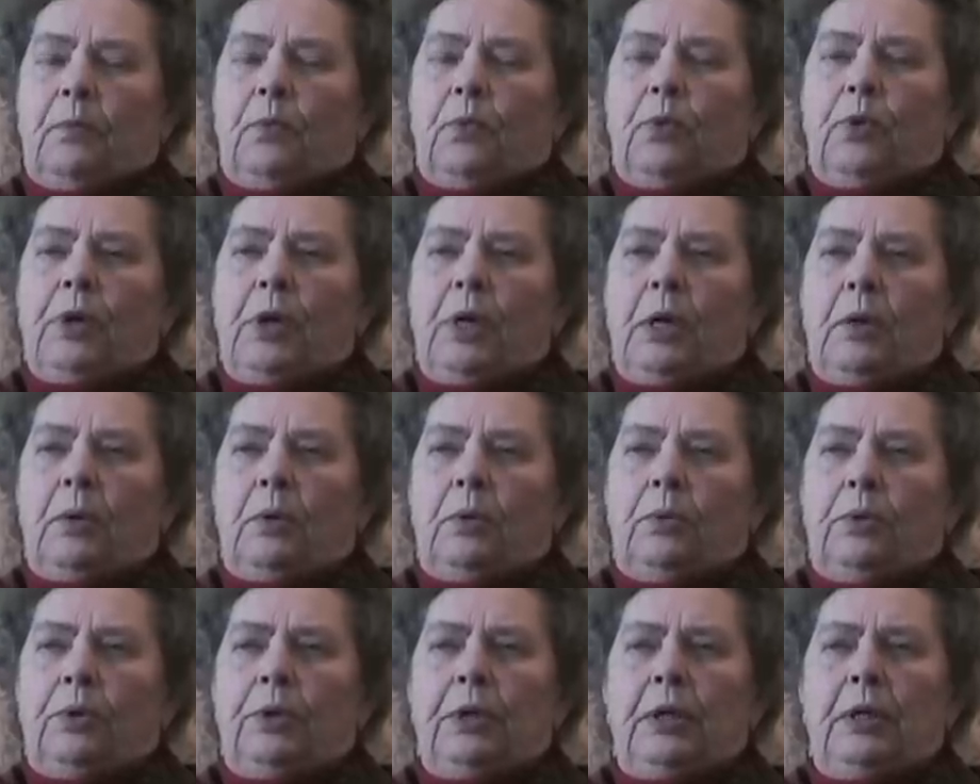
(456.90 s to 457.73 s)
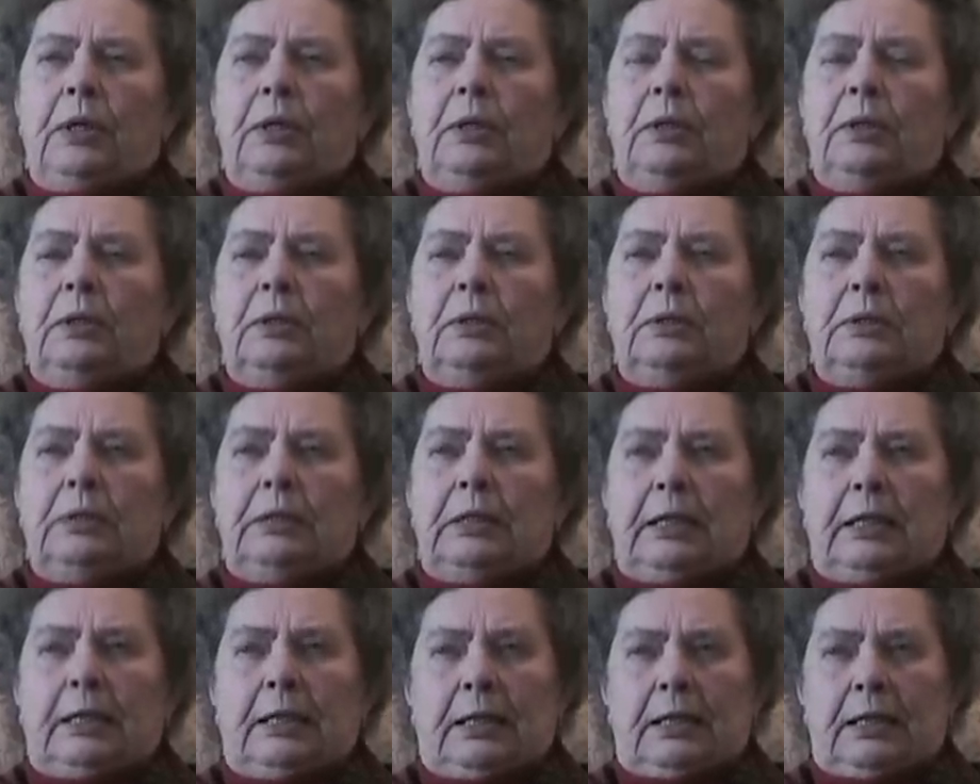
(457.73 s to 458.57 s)
we, we
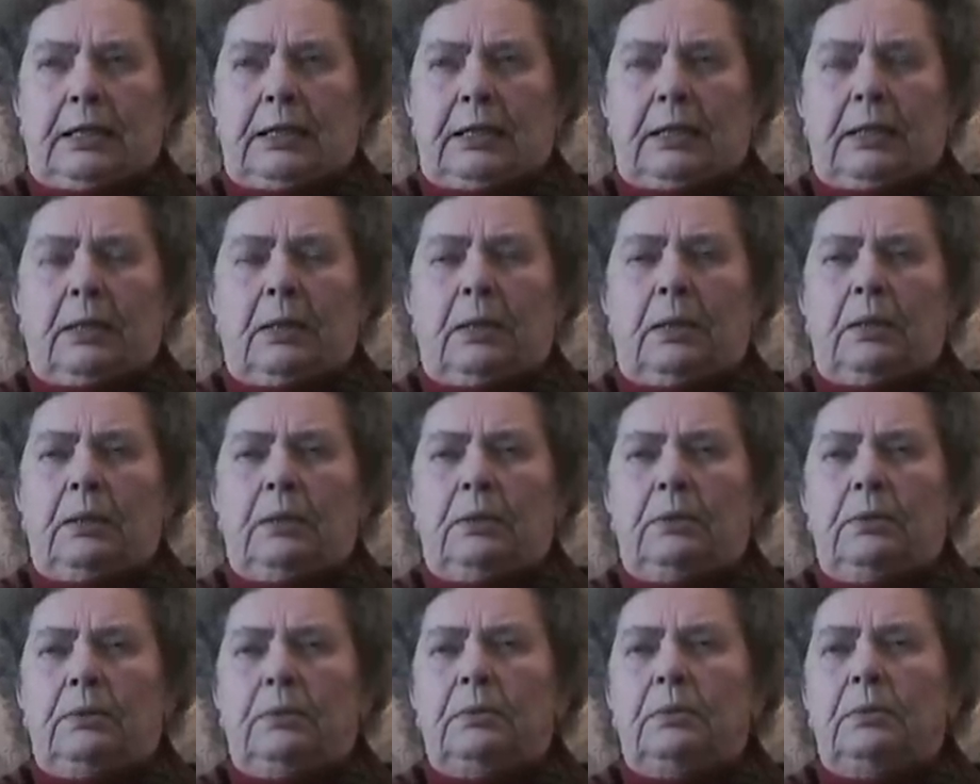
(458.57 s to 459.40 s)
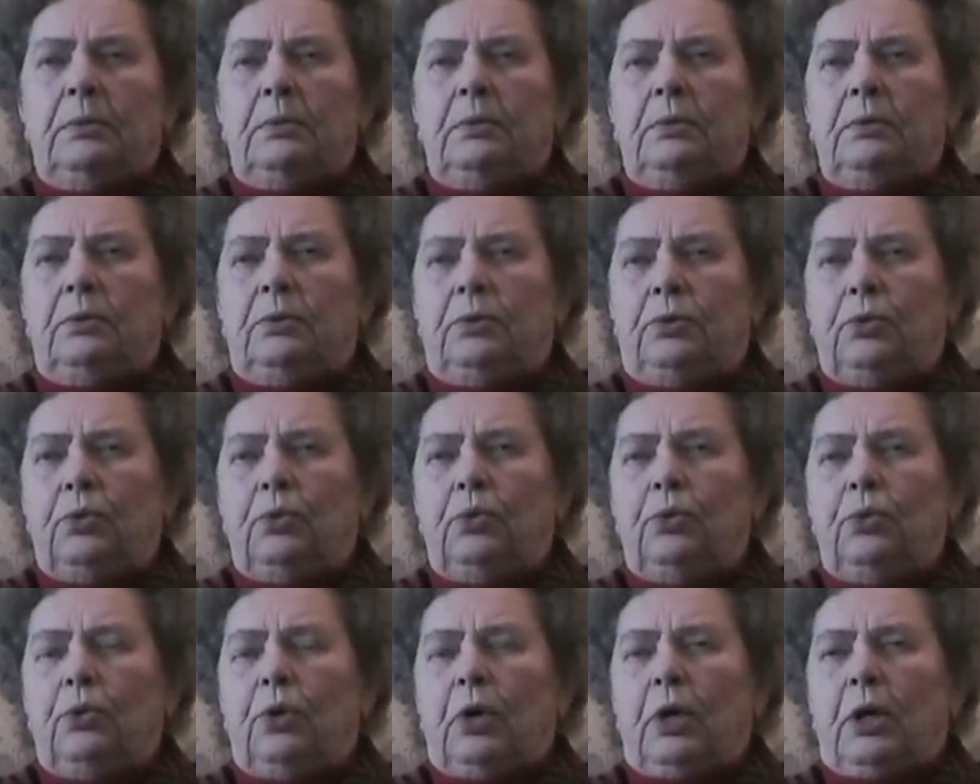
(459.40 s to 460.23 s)
it uh,
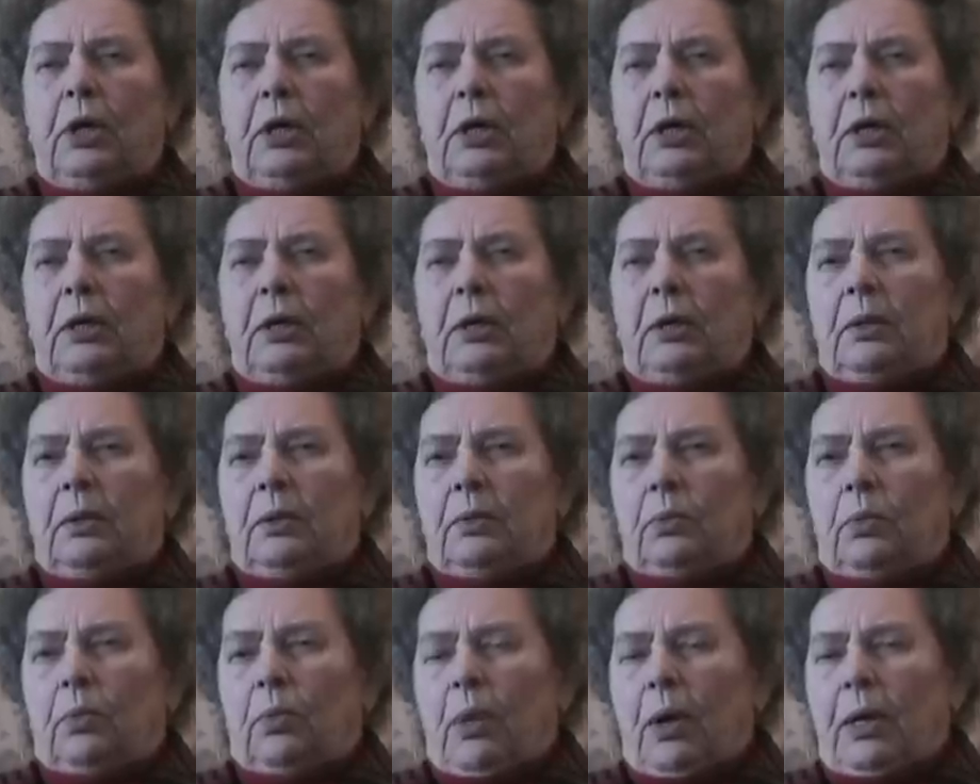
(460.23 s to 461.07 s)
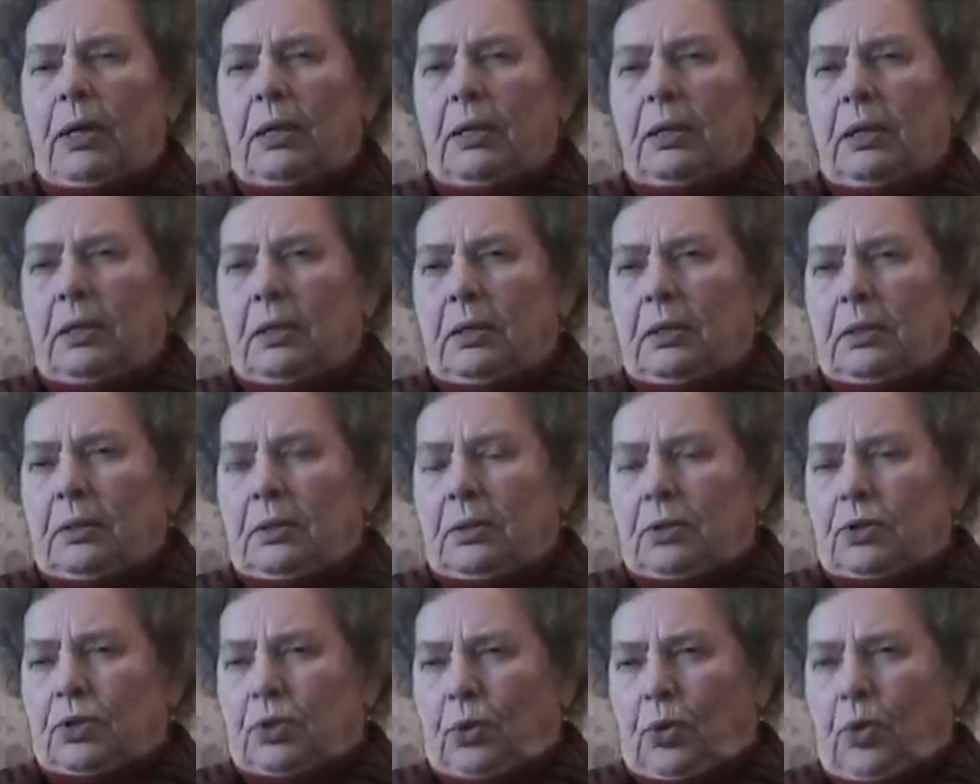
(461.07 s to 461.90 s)
two, one
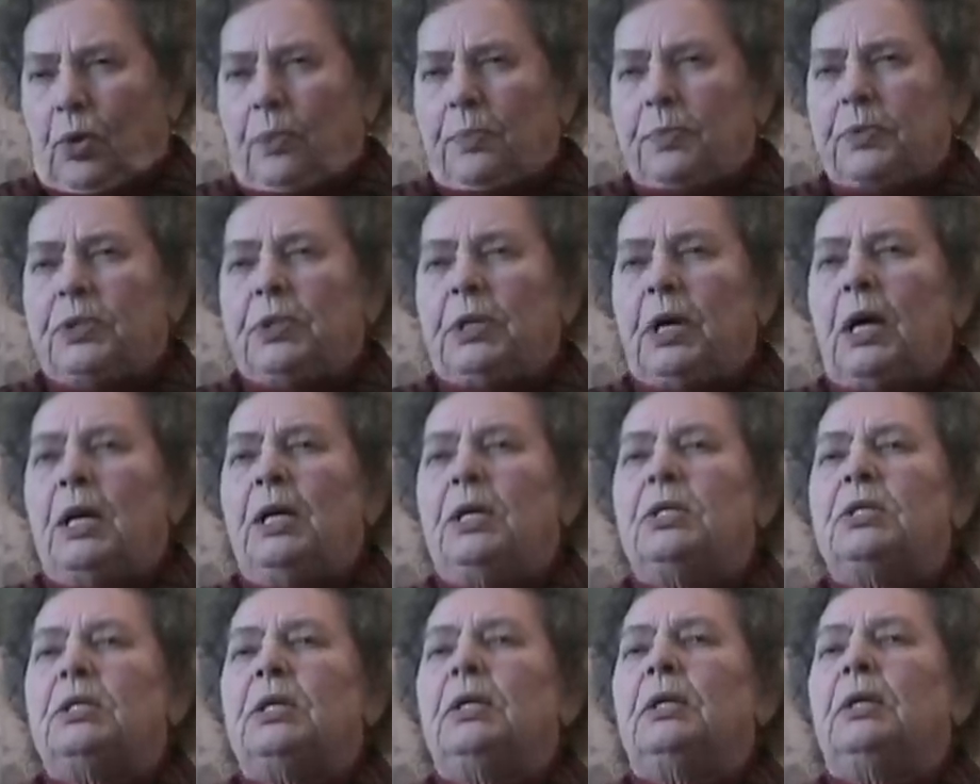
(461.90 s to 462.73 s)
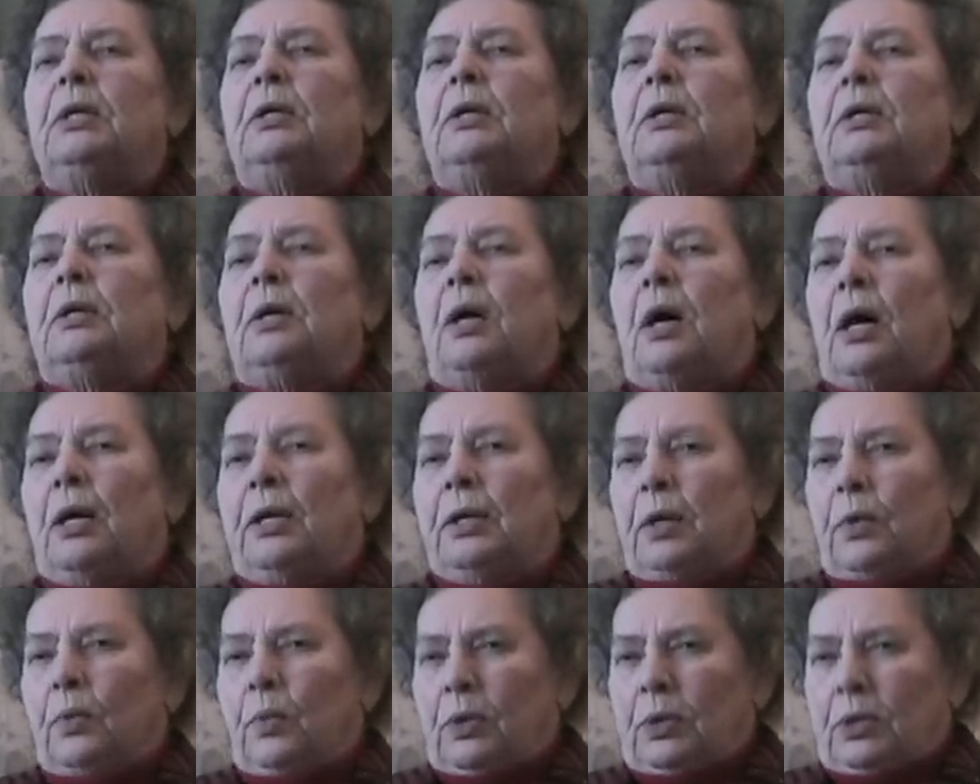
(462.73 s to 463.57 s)
storm starts and
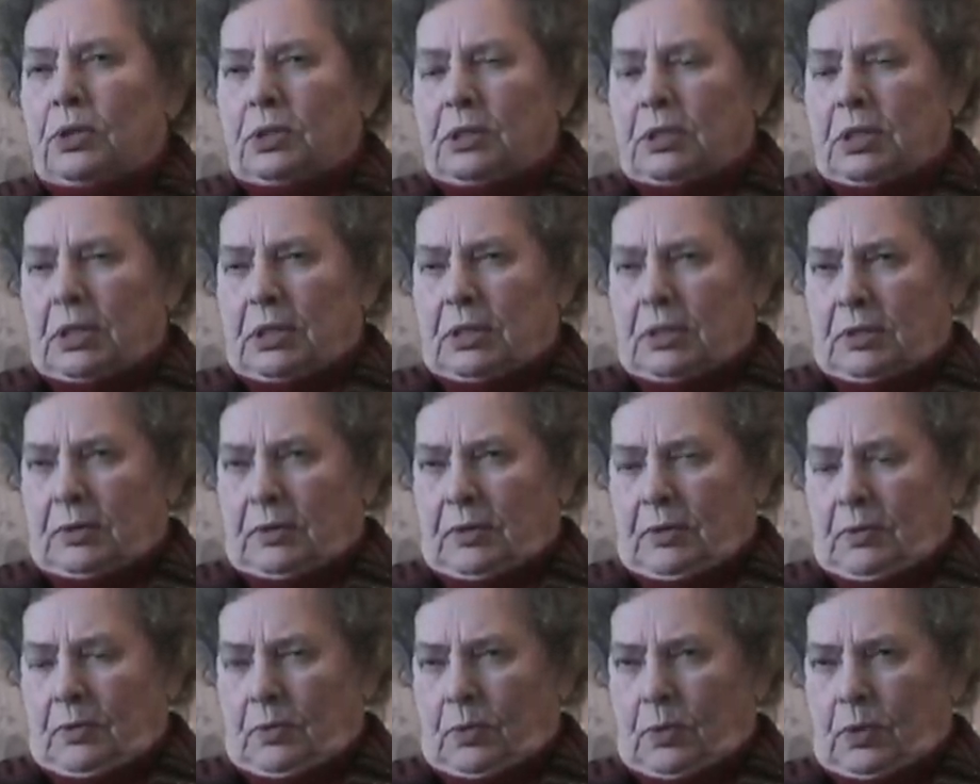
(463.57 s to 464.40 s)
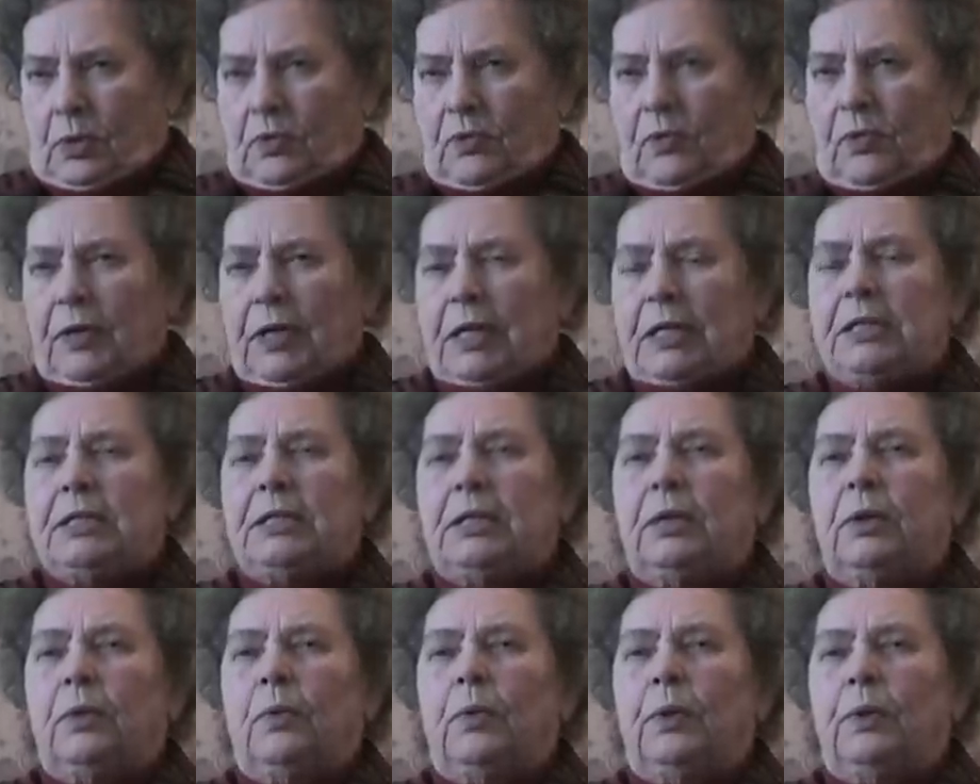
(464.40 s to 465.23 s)
other was just was
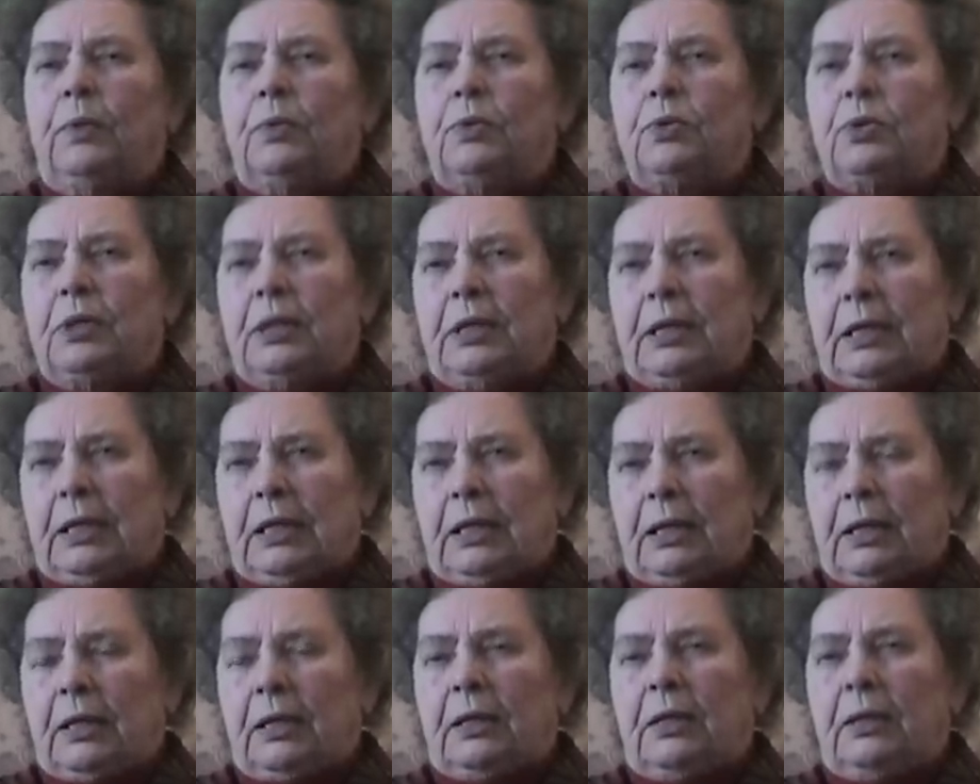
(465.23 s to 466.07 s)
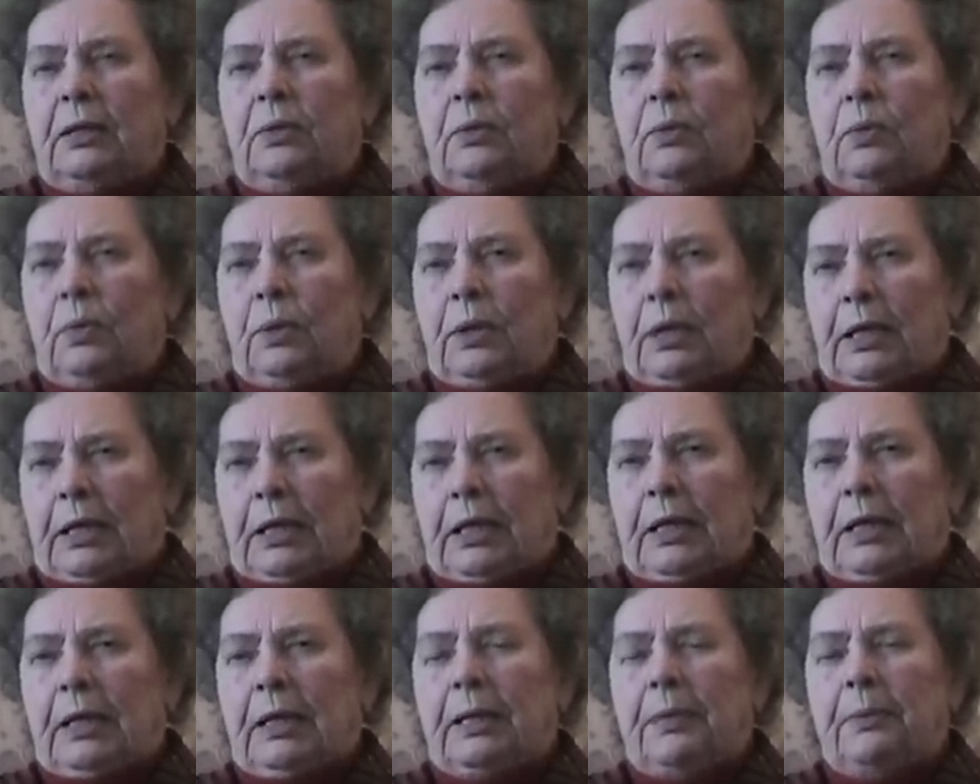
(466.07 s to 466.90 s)
finishing. We was hitting,
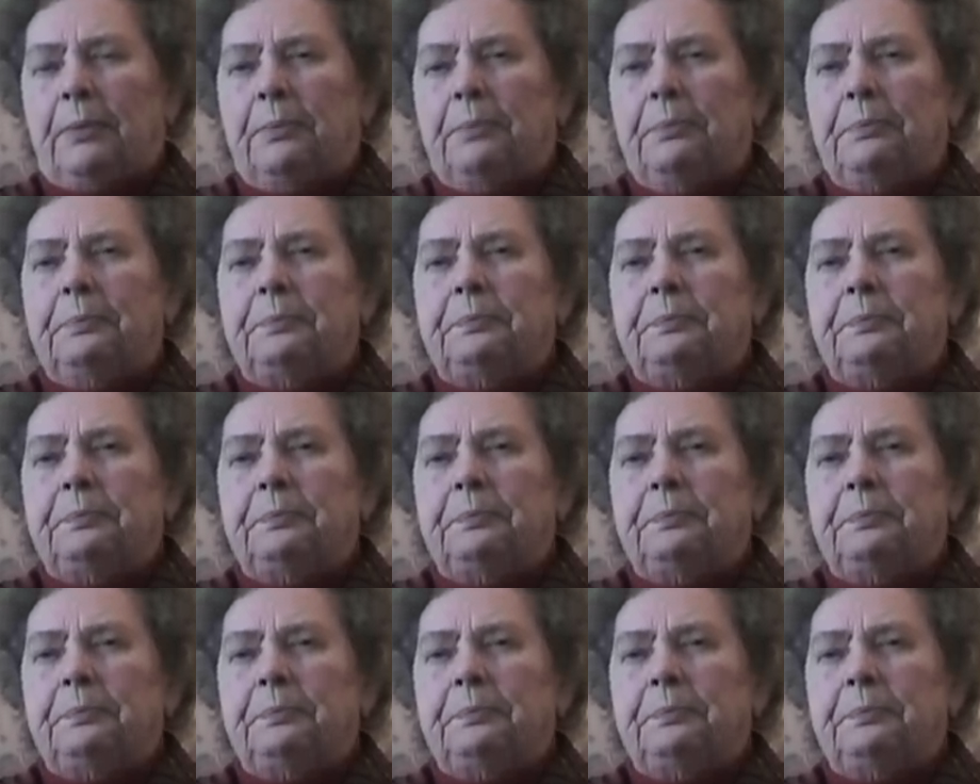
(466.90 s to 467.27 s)
hitting them.